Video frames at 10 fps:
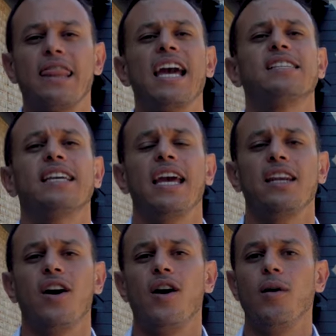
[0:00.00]
Thanks
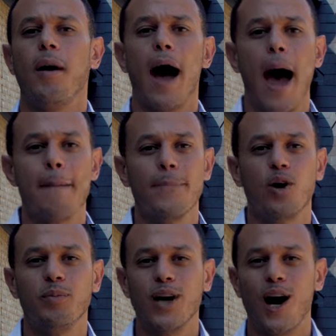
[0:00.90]
again, y'all. I'm
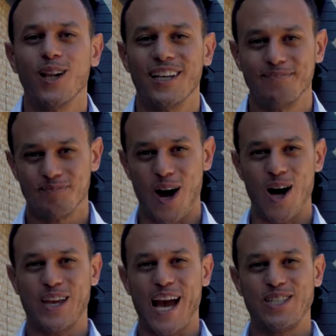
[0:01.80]
Mo Abdallah.
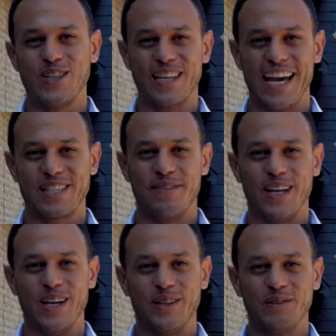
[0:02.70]
I'll catch you in the next
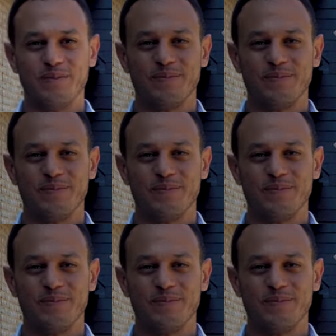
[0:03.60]
video.